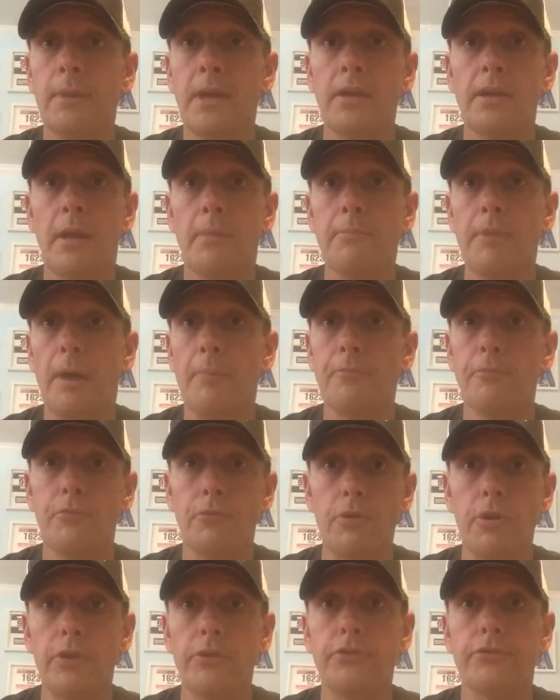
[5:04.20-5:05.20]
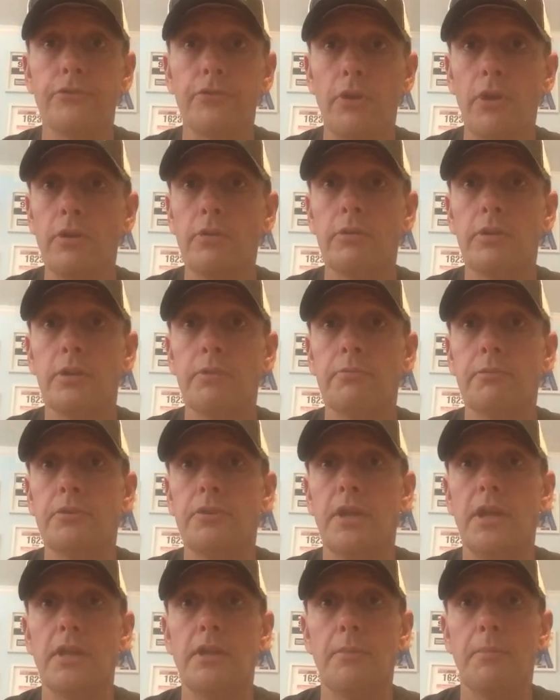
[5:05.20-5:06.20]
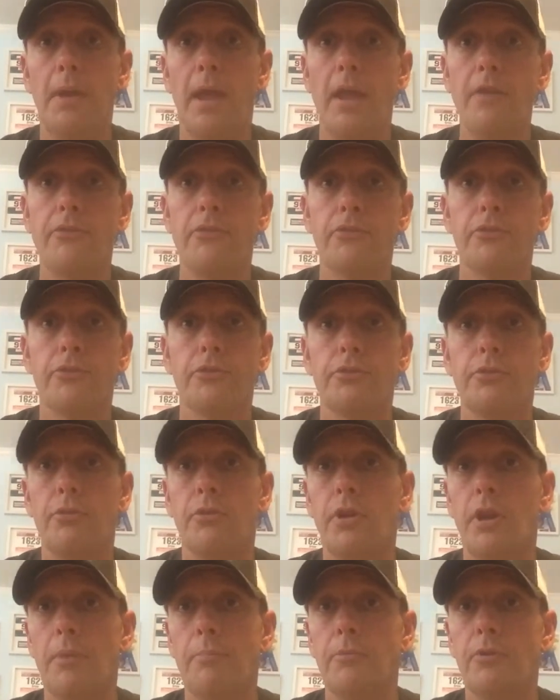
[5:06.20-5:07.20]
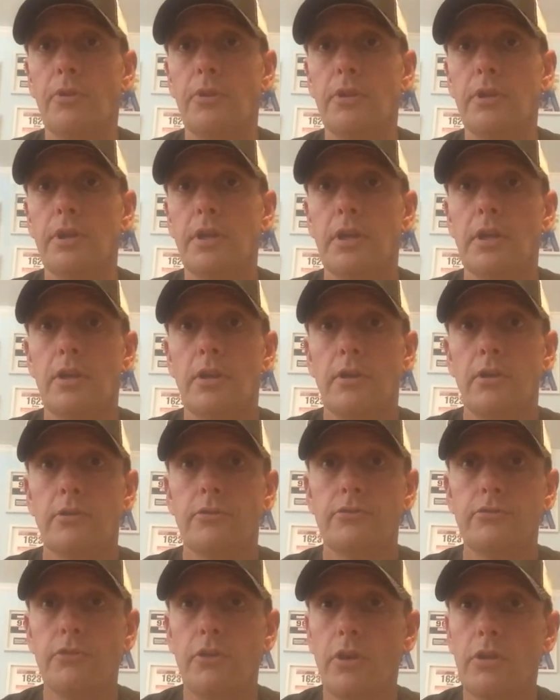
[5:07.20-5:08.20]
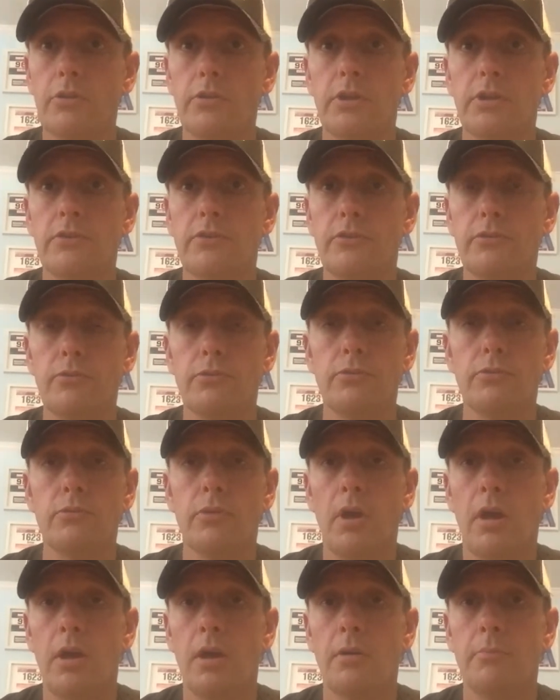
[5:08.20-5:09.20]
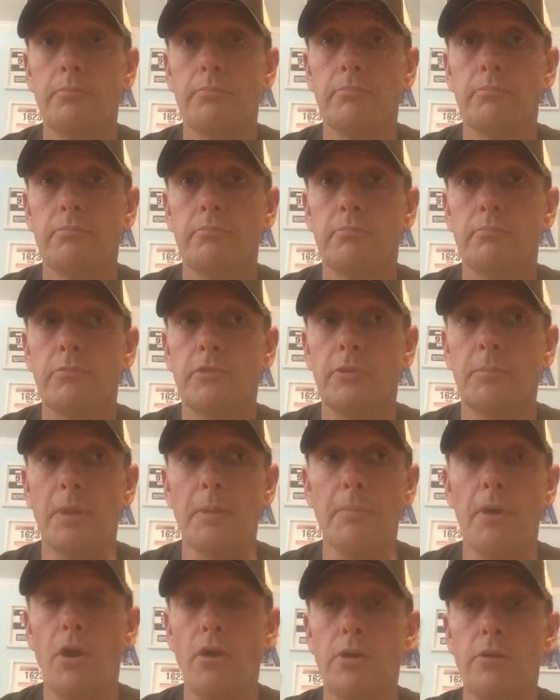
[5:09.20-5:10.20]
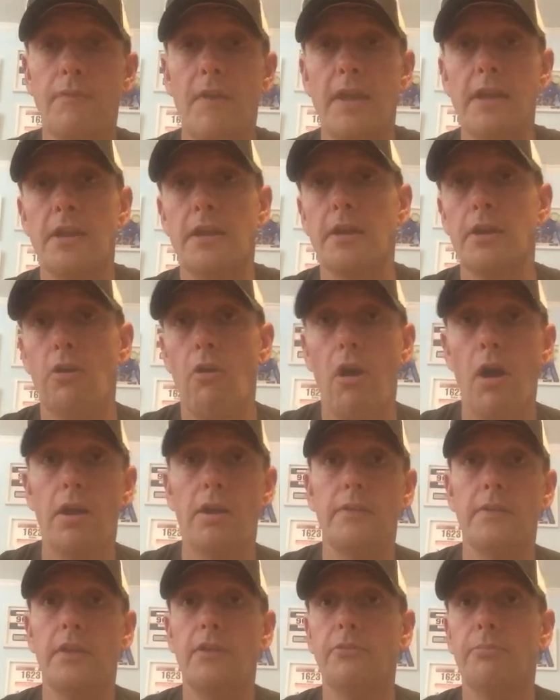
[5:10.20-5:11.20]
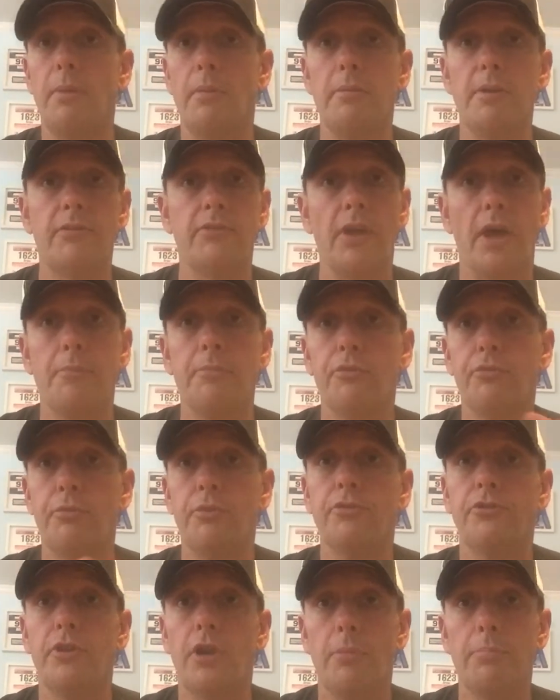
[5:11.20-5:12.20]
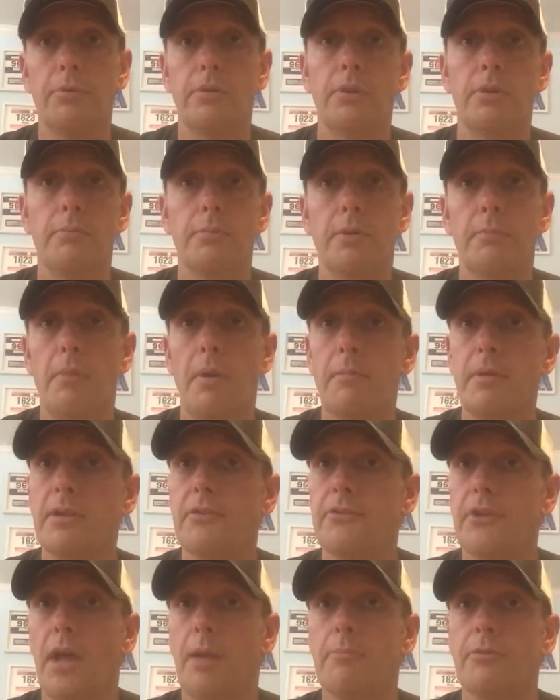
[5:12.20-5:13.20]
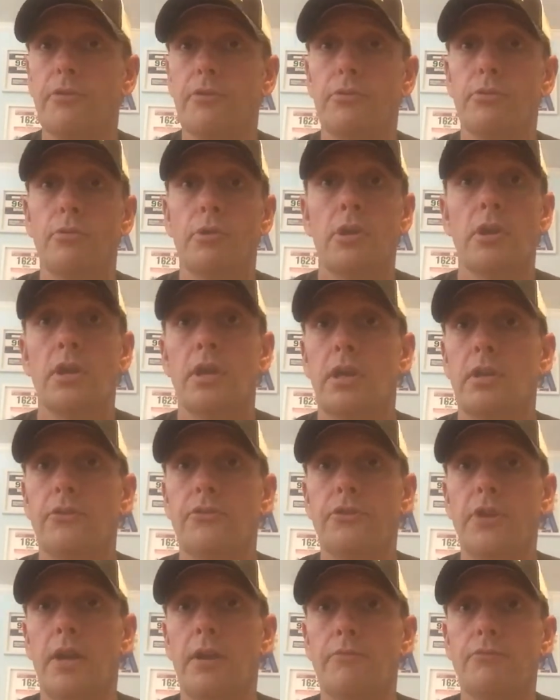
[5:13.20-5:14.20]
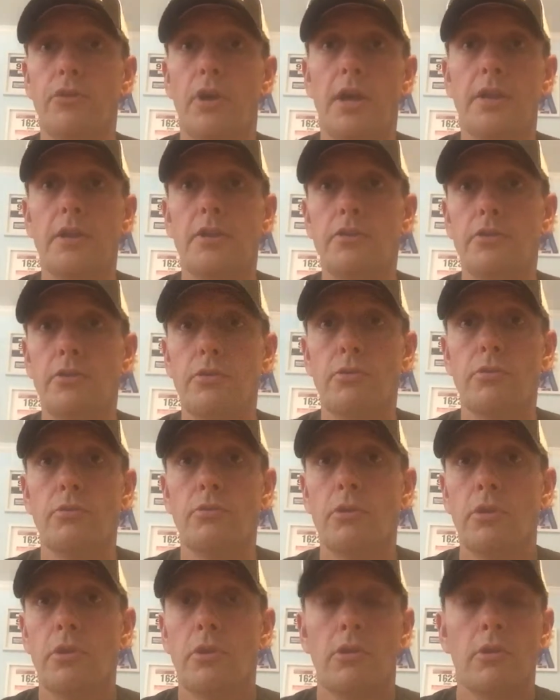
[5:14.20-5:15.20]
man, I'm really struggling to hit the paces you're doing. I'm really struggling to be motivated to go out in this. Maybe it's time to switch it up a little bit. Maybe it's time to, instead of trying to do